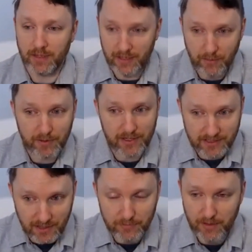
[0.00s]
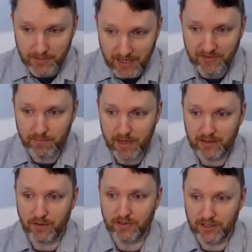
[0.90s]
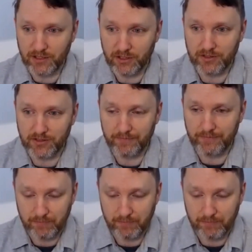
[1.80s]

But companies sometimes have to make those decisions.